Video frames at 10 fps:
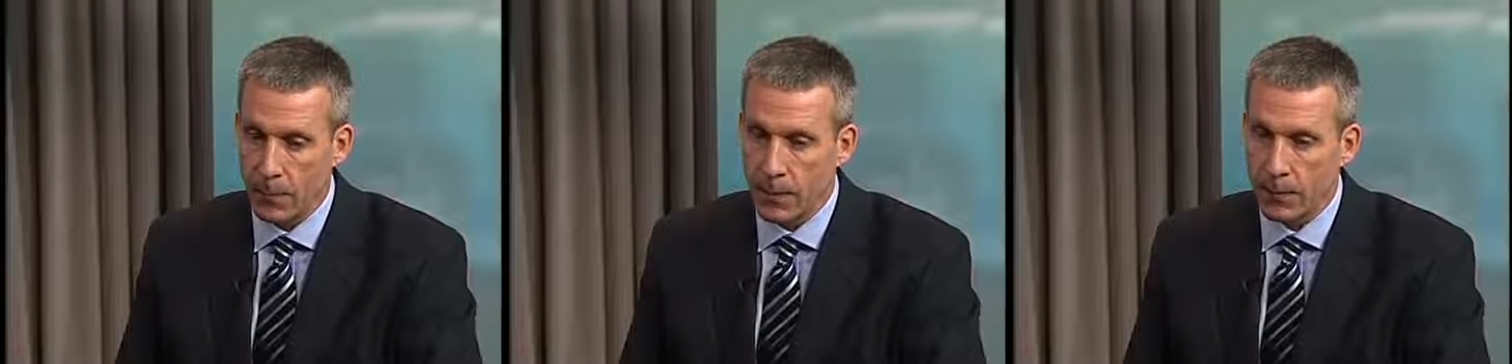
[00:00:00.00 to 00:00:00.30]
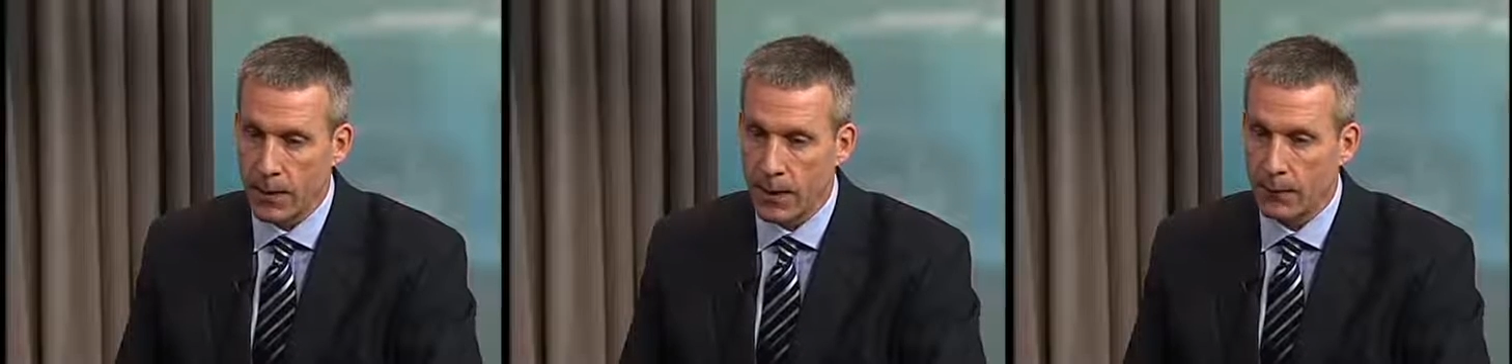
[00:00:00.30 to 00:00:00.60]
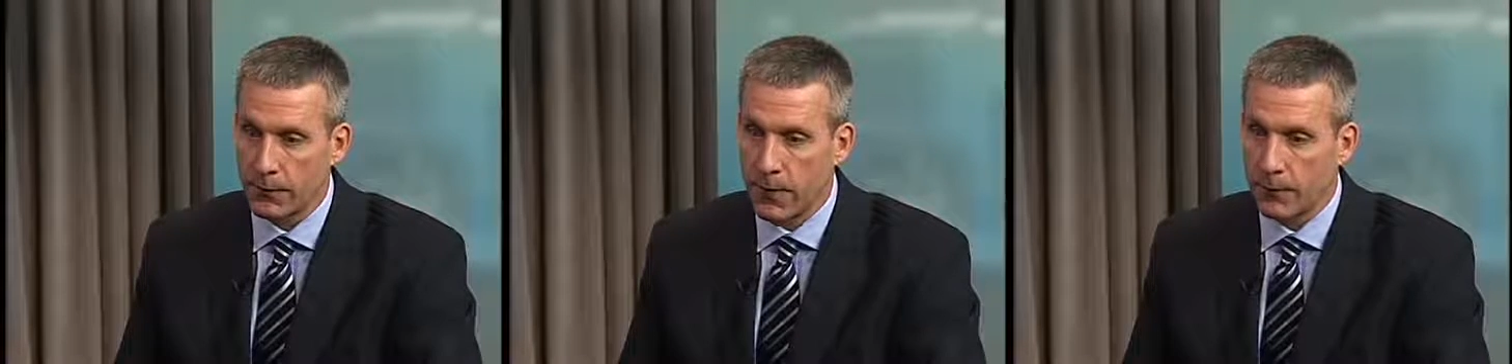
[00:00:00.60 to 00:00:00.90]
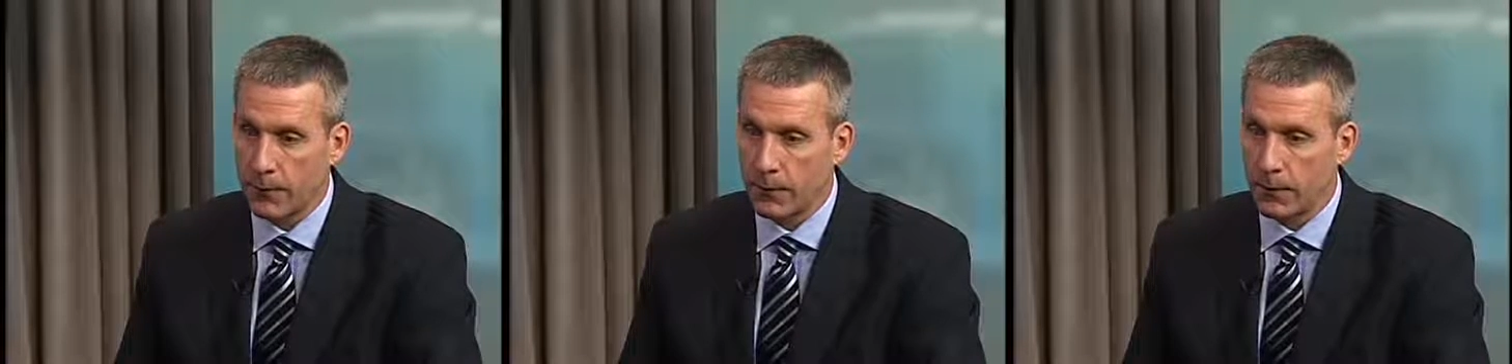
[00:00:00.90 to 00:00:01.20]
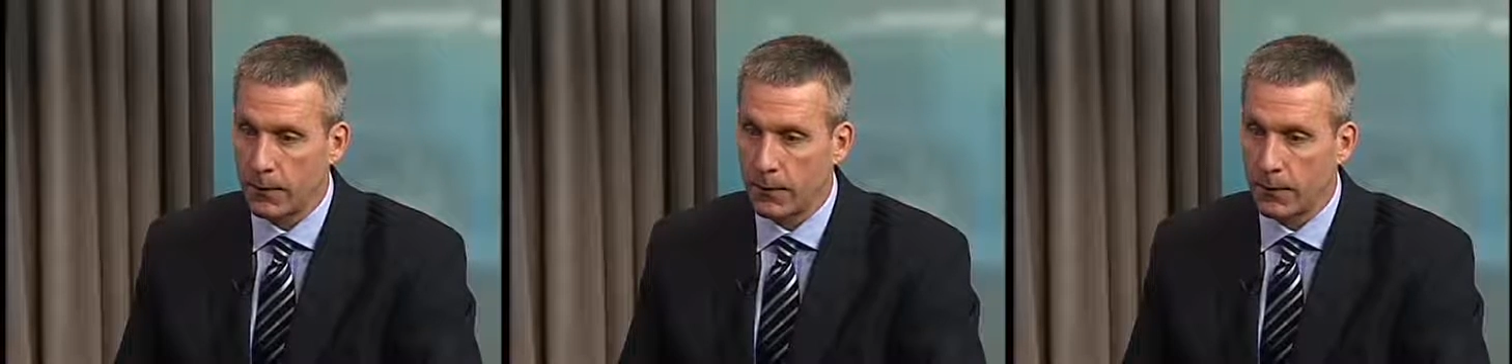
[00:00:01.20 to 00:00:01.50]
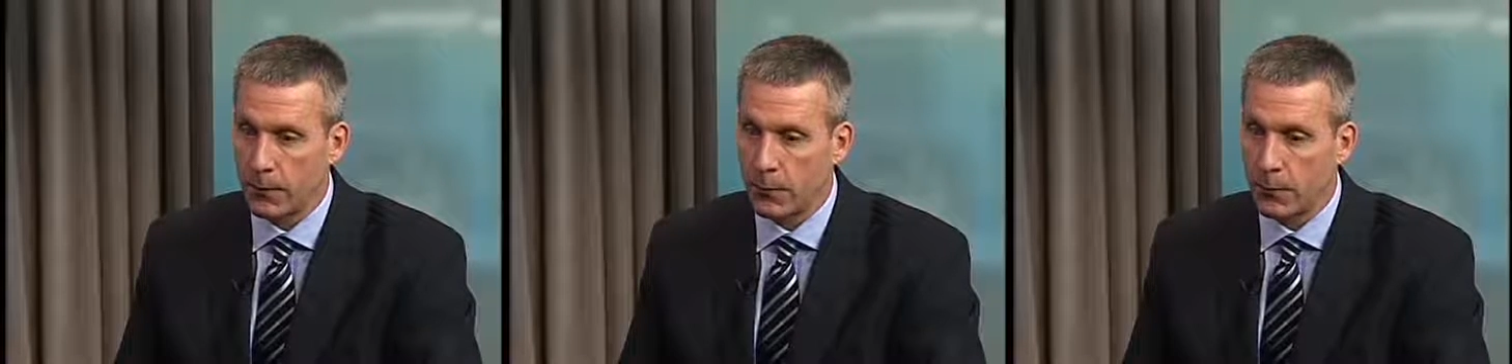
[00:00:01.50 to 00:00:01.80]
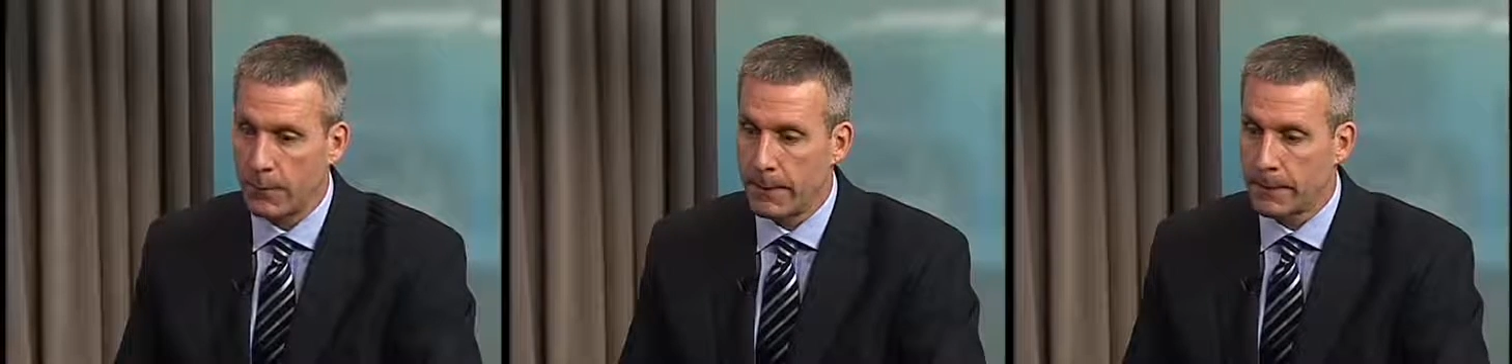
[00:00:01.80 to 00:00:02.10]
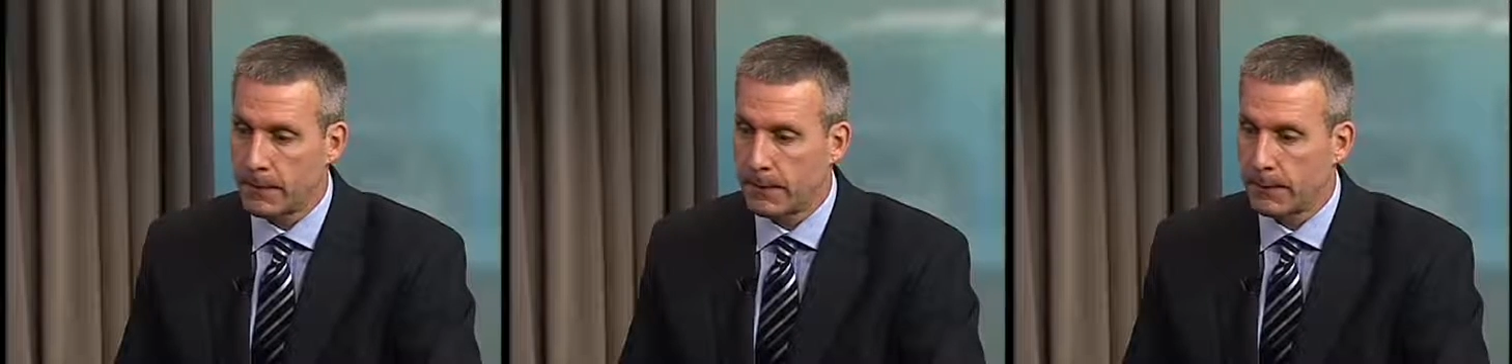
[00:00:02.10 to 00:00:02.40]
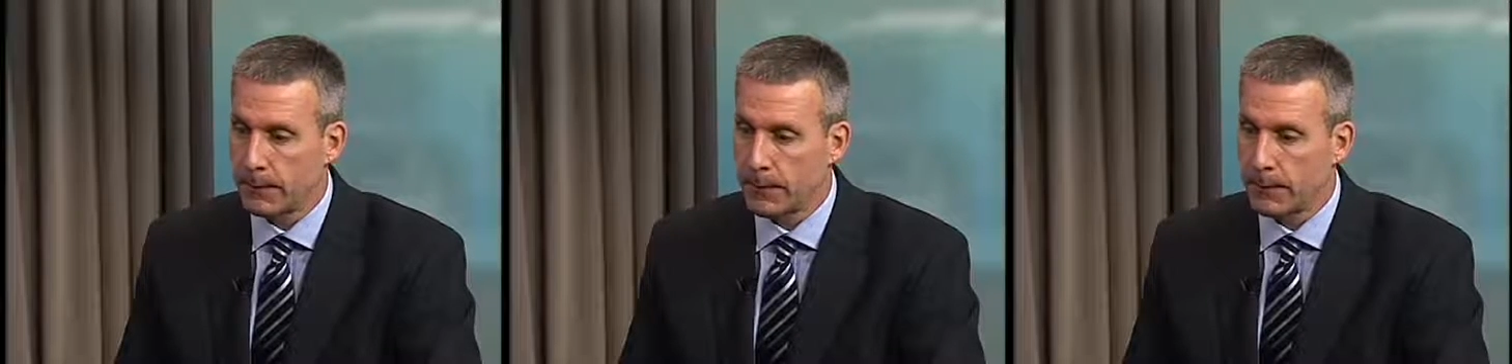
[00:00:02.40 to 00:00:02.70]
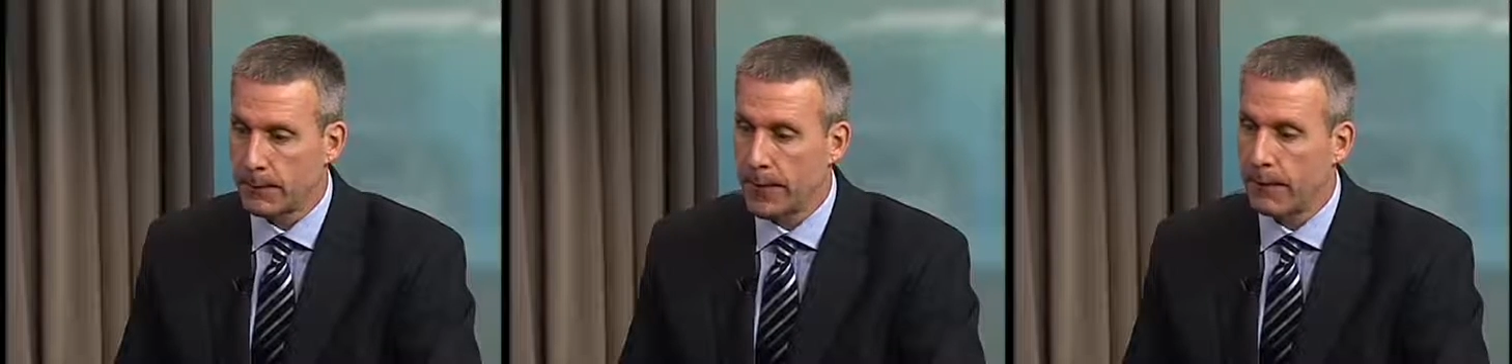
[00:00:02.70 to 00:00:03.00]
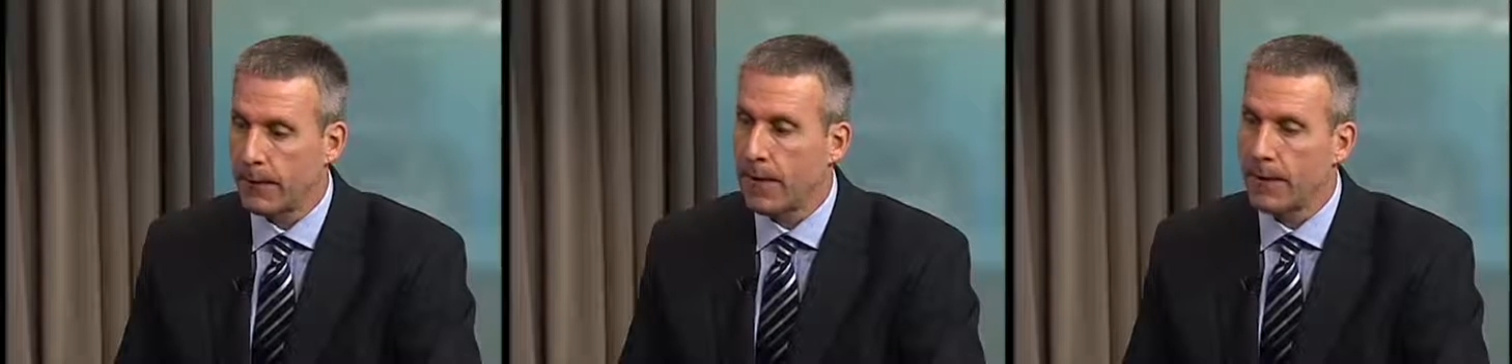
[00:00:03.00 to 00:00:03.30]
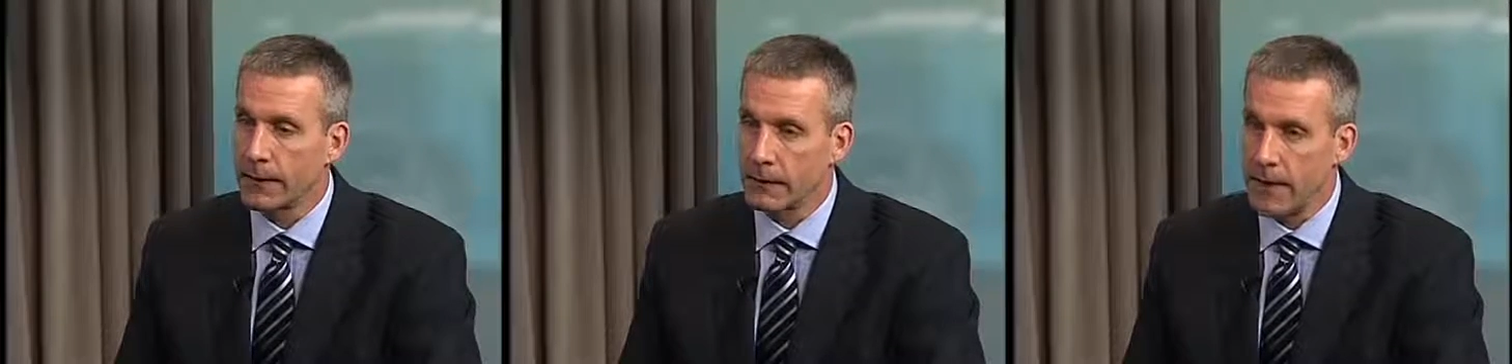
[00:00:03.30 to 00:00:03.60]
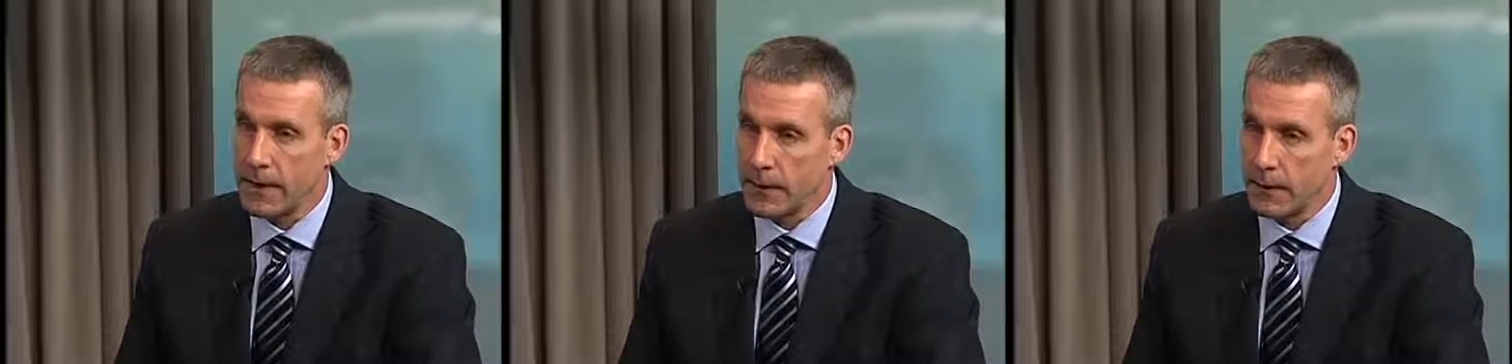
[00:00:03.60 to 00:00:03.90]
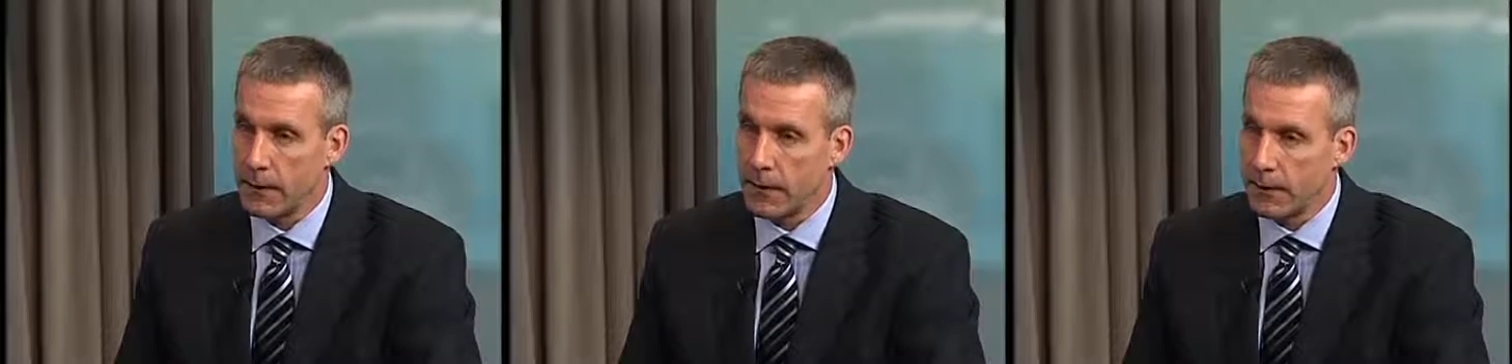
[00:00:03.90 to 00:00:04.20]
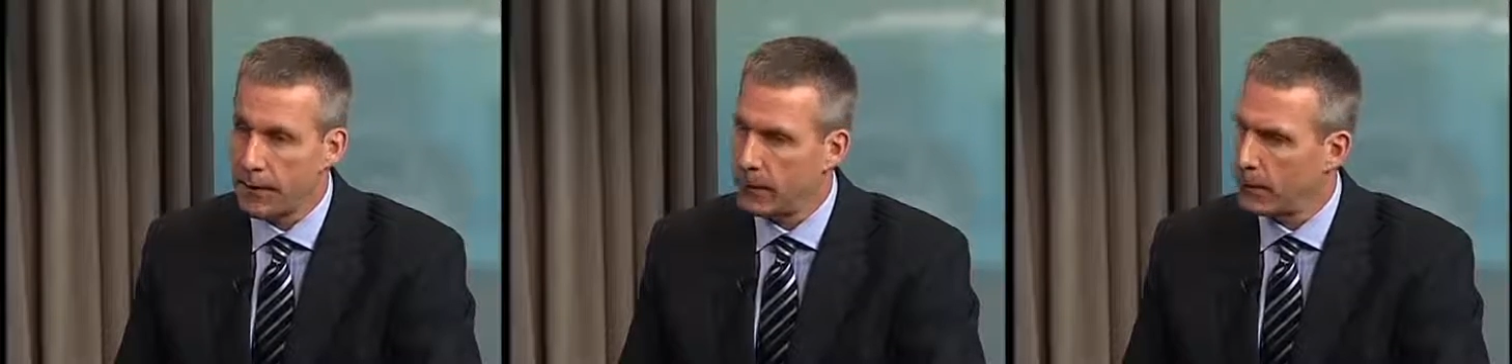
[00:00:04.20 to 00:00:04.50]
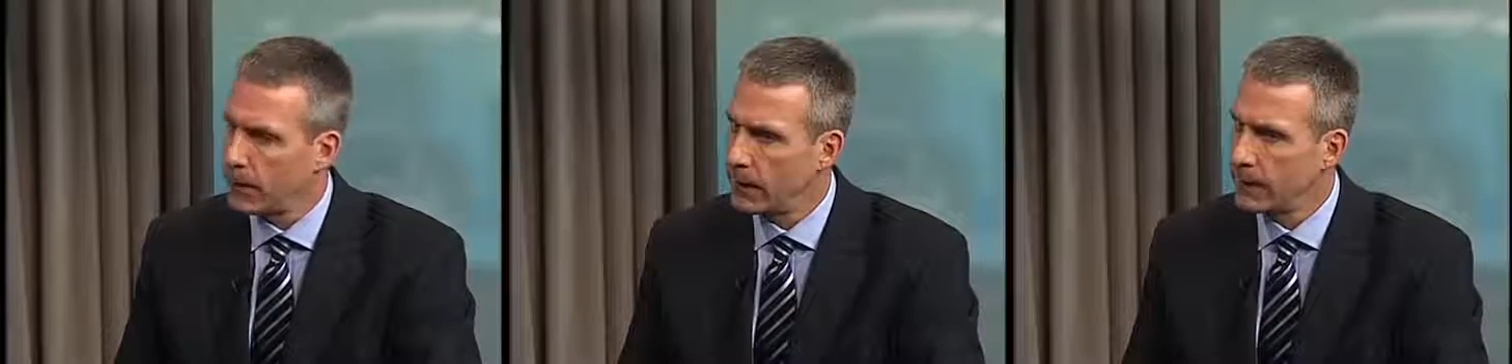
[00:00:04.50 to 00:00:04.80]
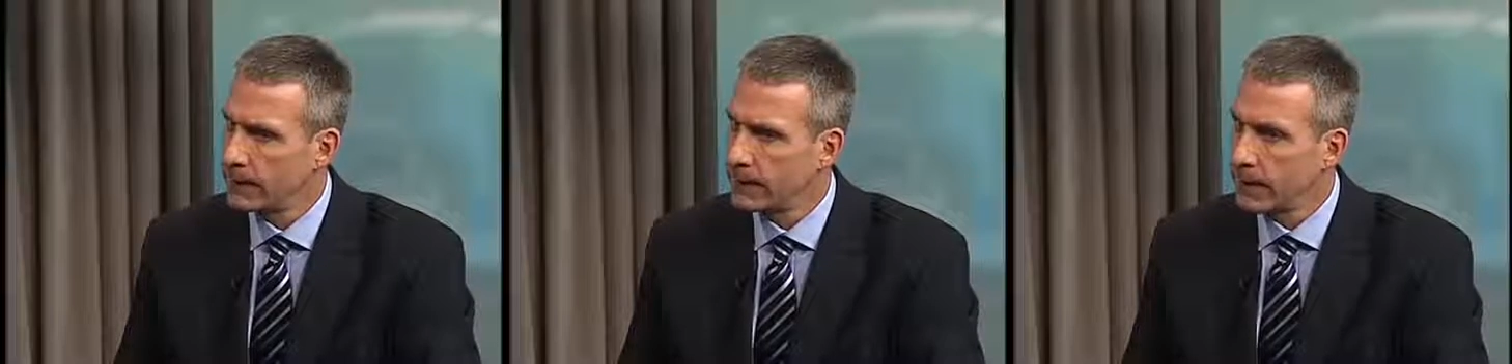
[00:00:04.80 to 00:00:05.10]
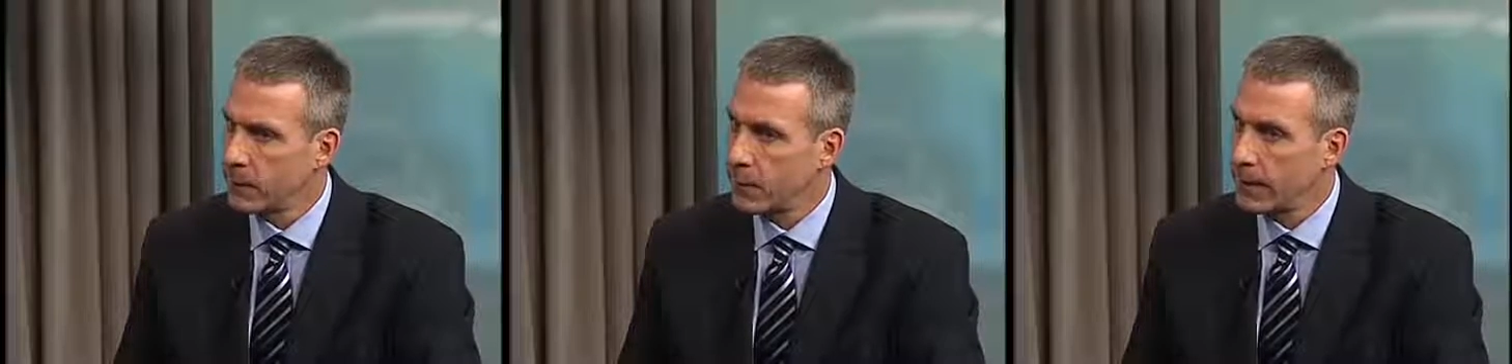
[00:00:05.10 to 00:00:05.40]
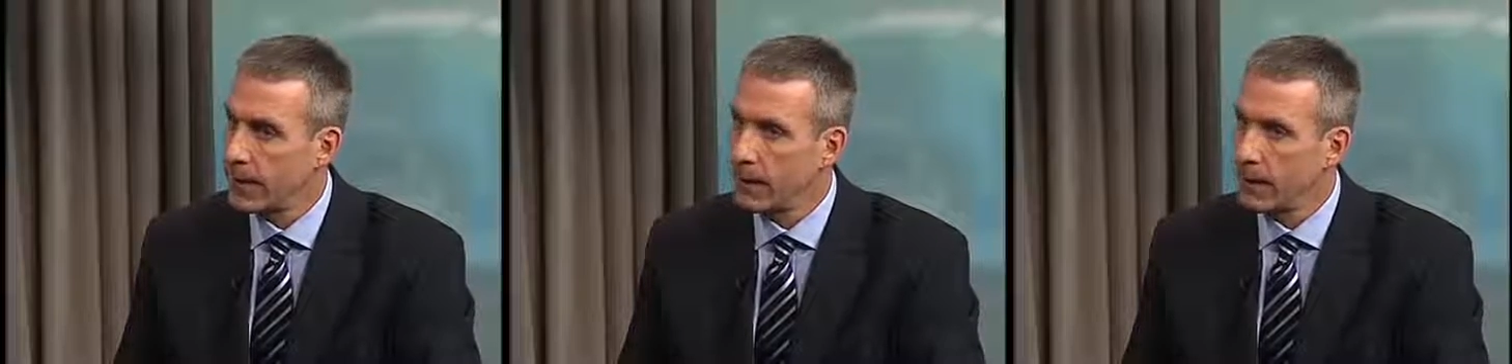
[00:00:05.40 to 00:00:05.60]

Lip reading: When you and I were talking a little bit earlier, you had mentioned the term care consultation. Can you tell us what